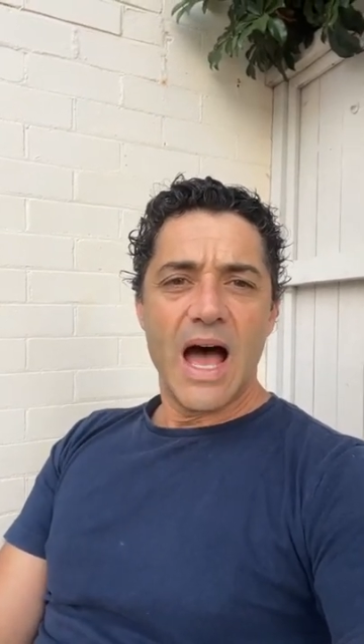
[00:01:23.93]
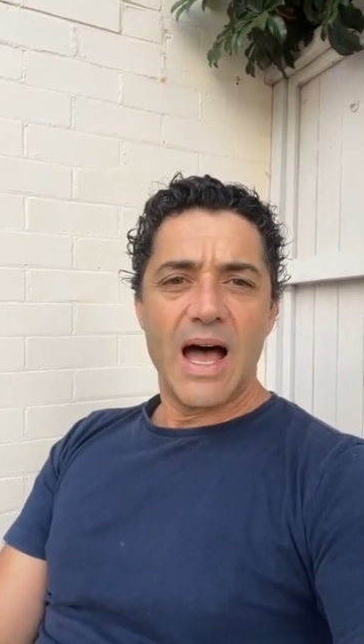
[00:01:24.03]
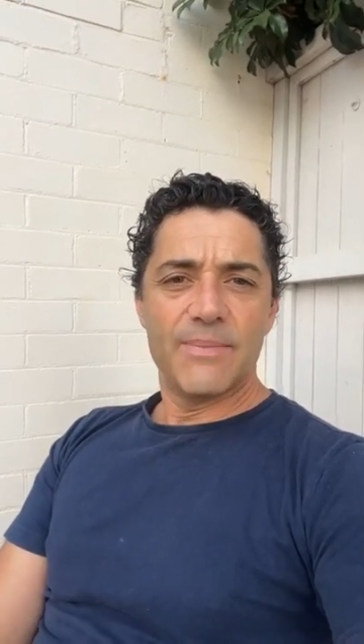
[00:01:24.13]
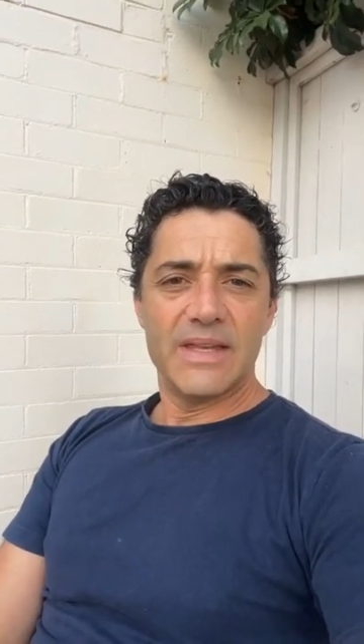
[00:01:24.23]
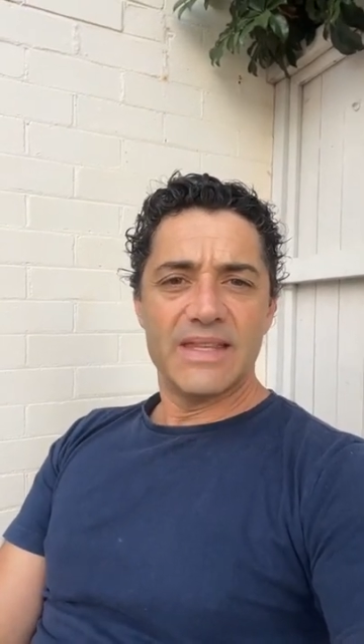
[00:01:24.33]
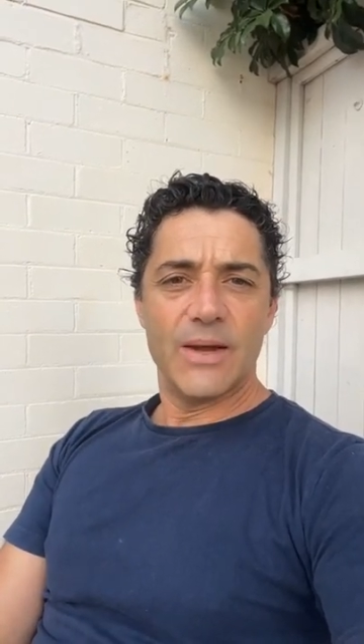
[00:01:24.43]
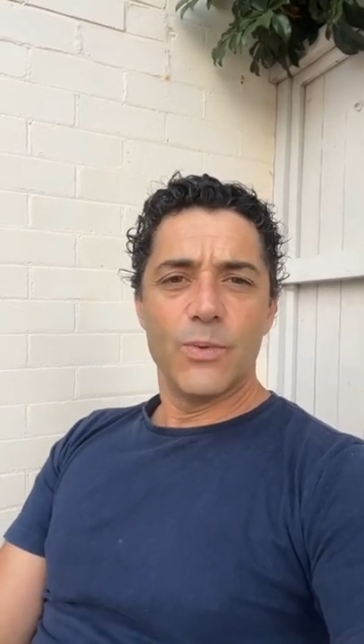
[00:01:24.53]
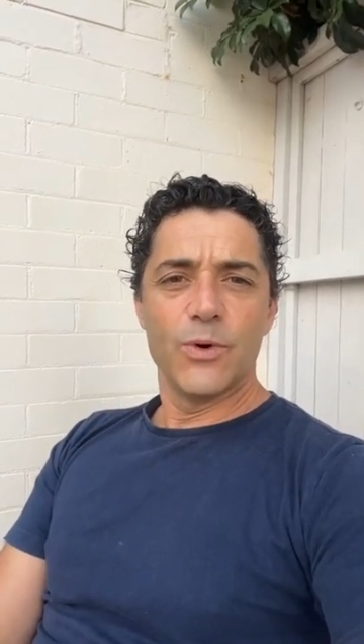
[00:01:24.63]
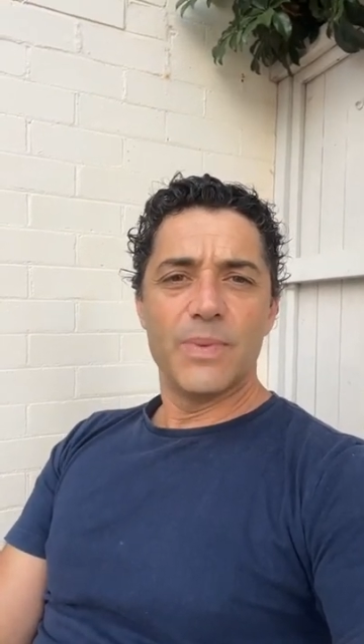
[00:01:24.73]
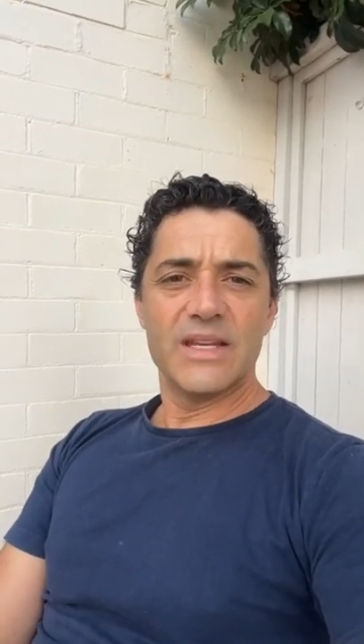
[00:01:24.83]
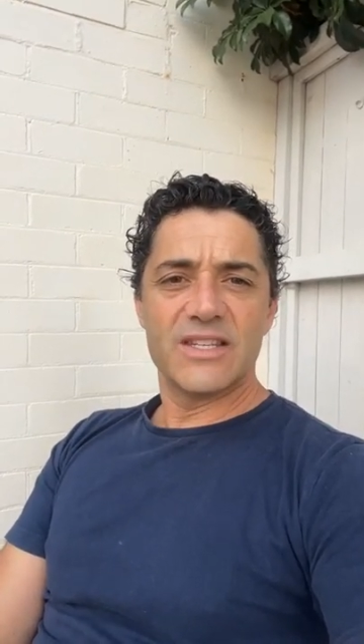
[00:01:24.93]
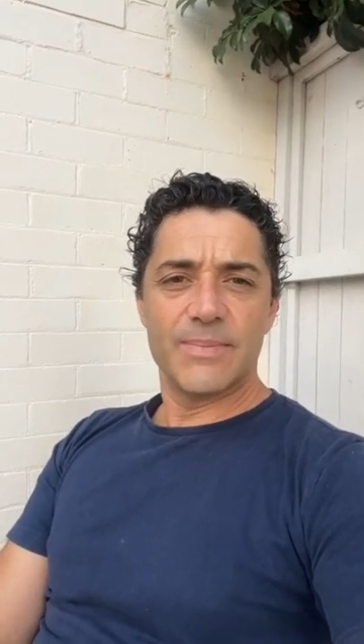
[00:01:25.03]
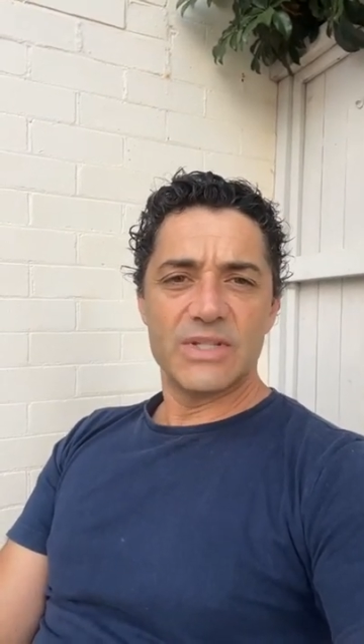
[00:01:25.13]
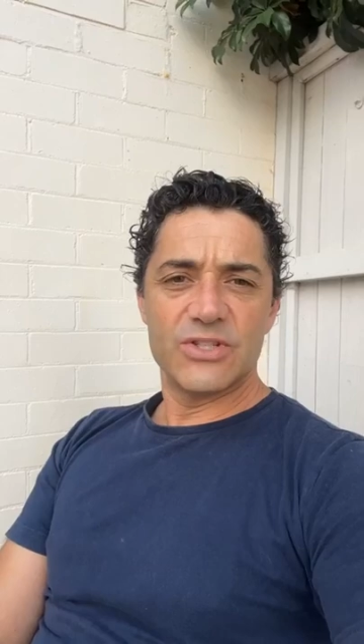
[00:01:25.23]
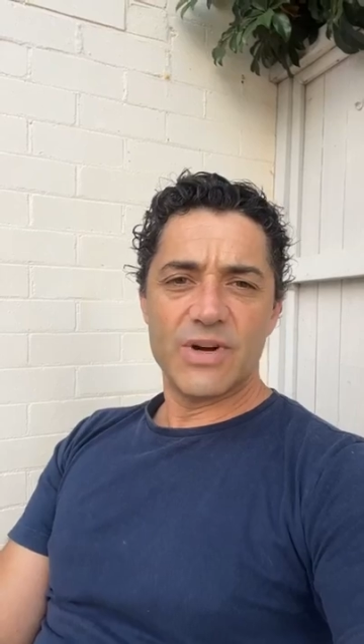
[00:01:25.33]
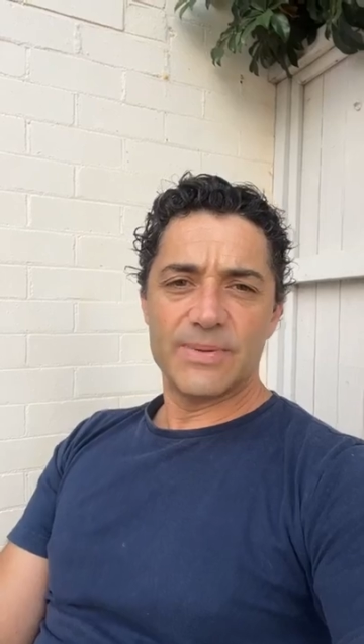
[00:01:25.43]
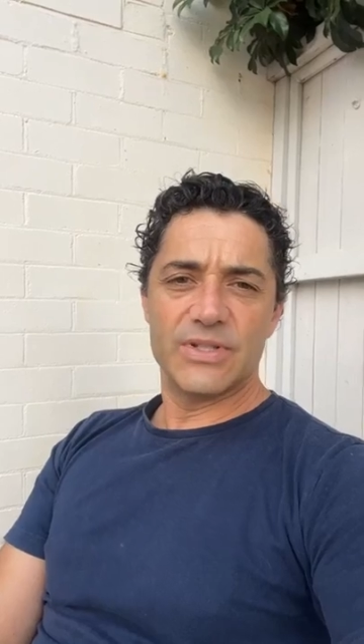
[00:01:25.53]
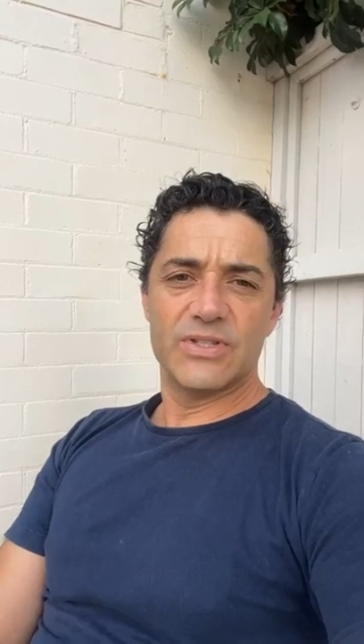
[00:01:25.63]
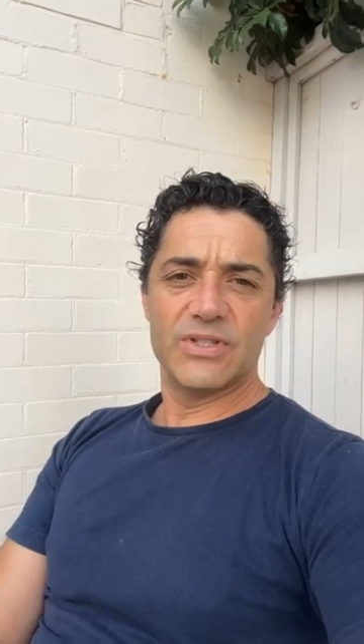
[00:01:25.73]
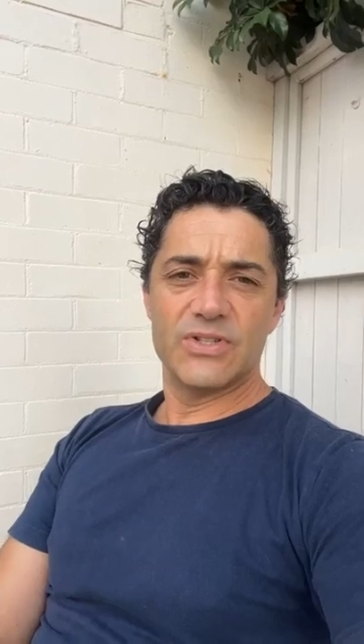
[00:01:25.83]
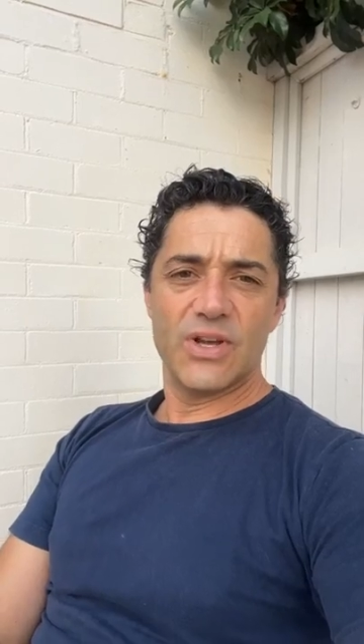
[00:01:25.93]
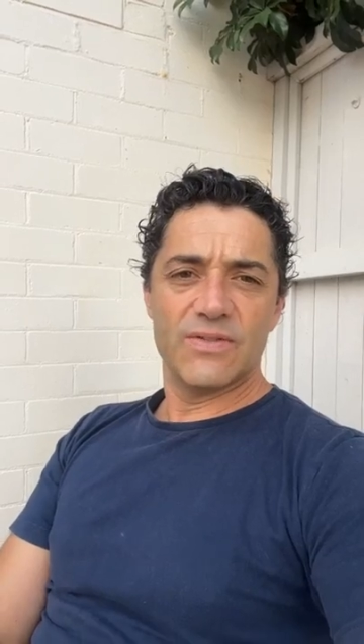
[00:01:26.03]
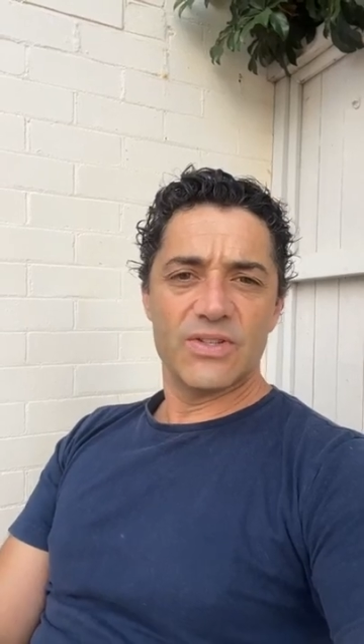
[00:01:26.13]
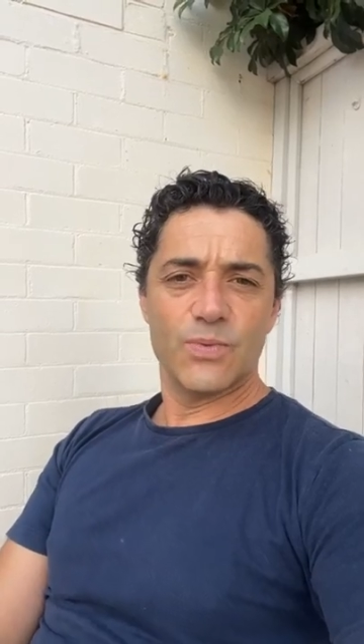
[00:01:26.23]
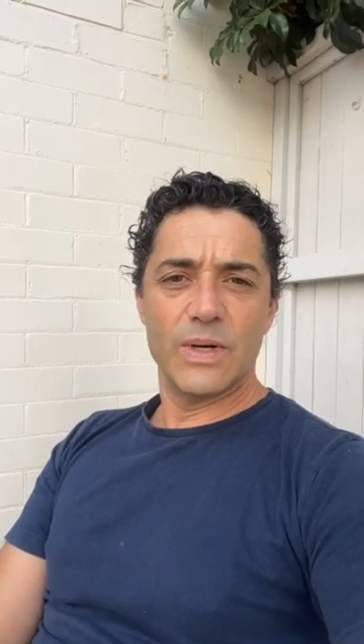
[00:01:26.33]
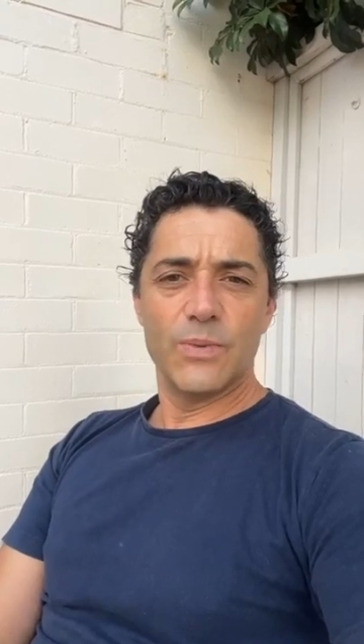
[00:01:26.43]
um, there will be some disruptions to service.